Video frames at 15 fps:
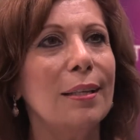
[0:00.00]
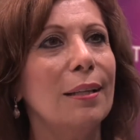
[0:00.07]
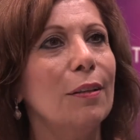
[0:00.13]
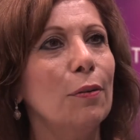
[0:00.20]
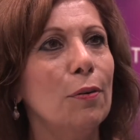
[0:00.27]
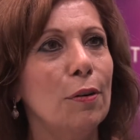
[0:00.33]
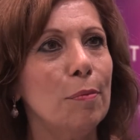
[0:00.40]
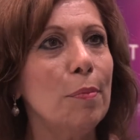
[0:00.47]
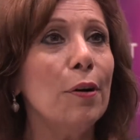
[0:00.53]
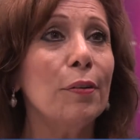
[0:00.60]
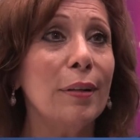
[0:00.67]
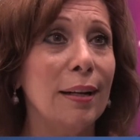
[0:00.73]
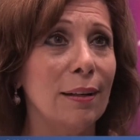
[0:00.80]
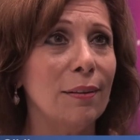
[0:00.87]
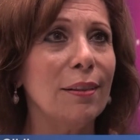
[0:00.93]
and the Hormone
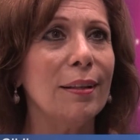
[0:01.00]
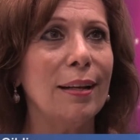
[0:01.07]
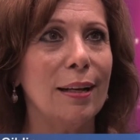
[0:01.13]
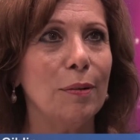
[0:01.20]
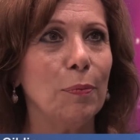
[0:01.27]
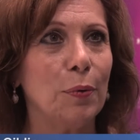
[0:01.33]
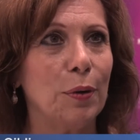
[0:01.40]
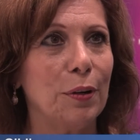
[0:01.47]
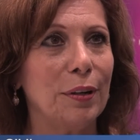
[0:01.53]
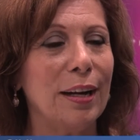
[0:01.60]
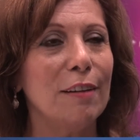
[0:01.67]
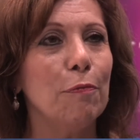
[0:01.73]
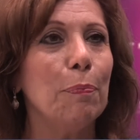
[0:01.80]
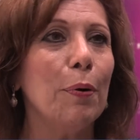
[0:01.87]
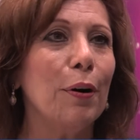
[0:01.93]
Health Network
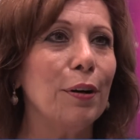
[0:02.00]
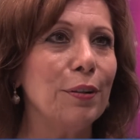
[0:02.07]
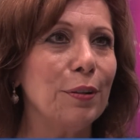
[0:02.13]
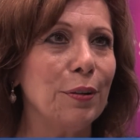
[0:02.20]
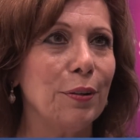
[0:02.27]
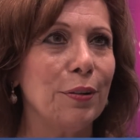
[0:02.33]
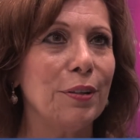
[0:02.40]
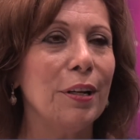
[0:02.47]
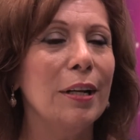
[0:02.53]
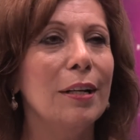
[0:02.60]
have partnered